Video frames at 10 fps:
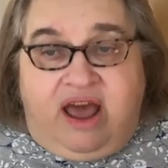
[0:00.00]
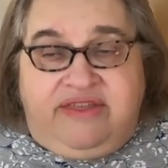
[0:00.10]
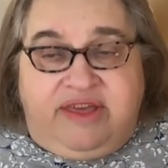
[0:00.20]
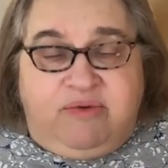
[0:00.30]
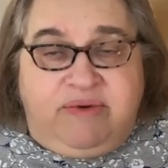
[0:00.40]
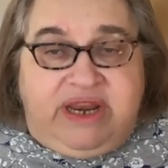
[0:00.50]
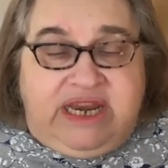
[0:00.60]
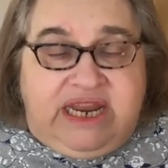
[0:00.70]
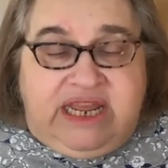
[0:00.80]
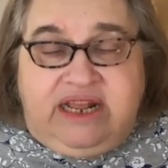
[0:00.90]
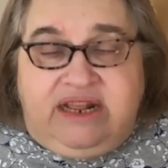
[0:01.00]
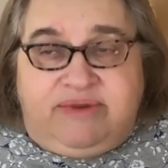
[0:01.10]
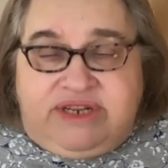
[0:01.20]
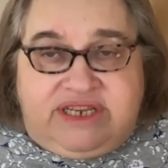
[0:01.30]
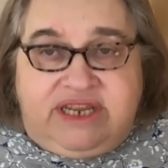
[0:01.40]
I think we need,
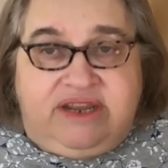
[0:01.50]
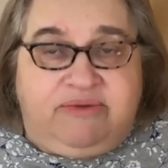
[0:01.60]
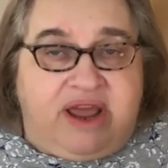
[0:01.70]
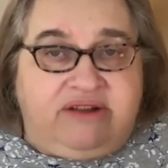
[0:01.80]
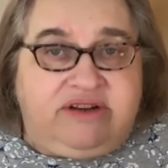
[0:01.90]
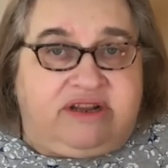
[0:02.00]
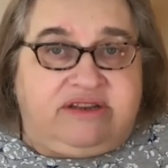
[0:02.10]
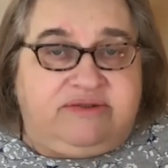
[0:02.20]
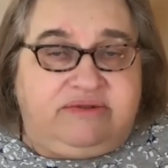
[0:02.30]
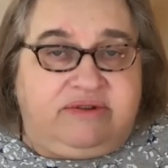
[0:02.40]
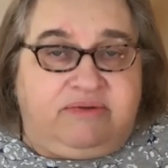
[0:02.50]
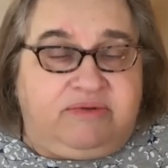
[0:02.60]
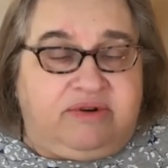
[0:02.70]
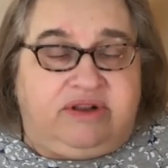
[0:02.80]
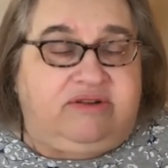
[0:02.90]
we see around us a
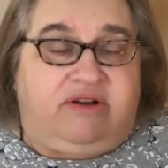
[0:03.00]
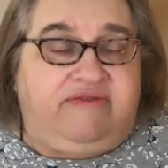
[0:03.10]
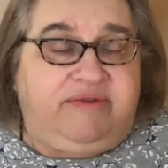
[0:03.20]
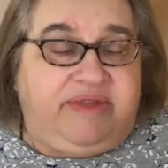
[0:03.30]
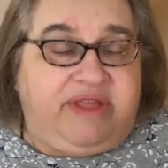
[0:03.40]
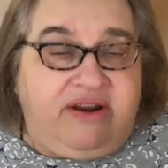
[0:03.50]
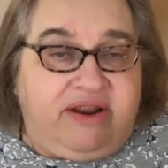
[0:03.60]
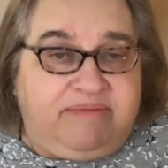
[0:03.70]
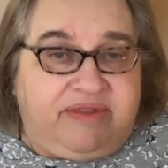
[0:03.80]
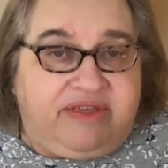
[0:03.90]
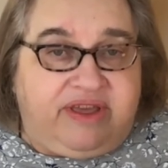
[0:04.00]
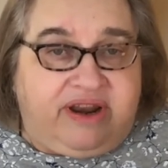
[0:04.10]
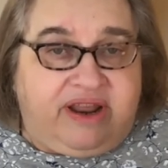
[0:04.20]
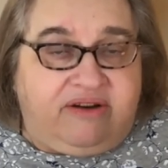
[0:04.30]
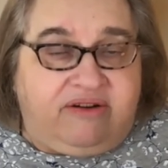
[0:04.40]
world often without empathy
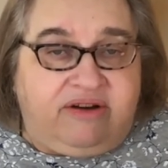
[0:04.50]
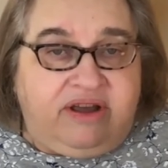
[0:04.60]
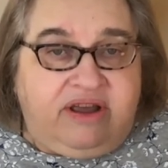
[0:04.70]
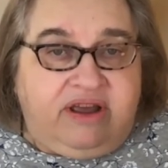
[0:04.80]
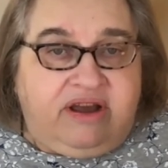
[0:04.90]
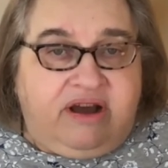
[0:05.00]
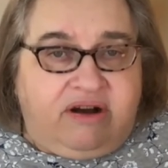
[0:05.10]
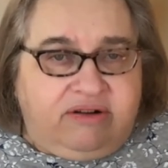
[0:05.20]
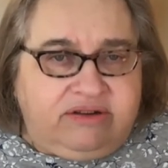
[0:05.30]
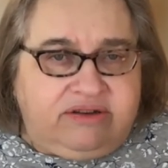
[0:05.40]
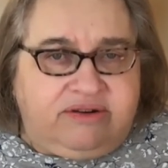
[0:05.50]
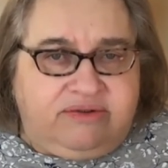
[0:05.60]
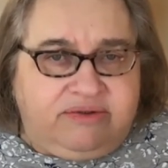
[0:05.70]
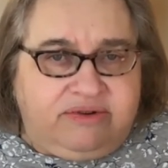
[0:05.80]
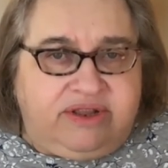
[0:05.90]
and how cold and
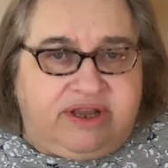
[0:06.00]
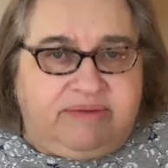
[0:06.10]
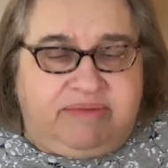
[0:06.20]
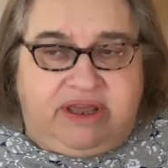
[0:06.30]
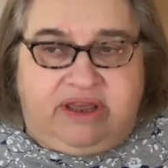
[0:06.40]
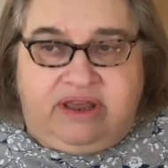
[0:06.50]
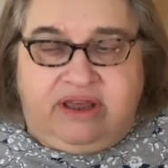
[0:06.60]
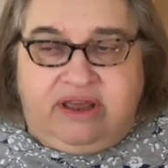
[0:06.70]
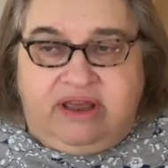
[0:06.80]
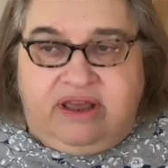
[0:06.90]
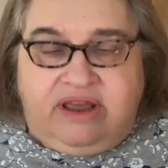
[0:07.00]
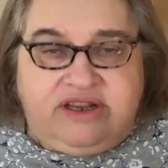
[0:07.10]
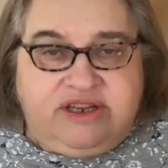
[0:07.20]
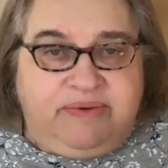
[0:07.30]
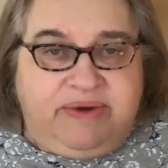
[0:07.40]
cruel it can be.
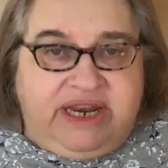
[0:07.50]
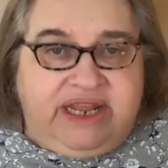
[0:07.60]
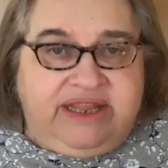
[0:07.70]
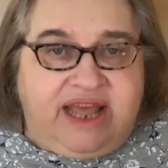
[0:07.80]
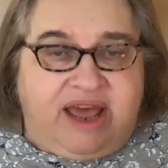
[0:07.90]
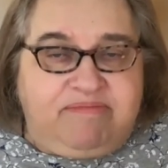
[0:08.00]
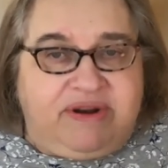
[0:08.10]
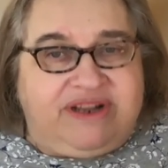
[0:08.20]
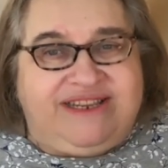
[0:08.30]
So we need that, but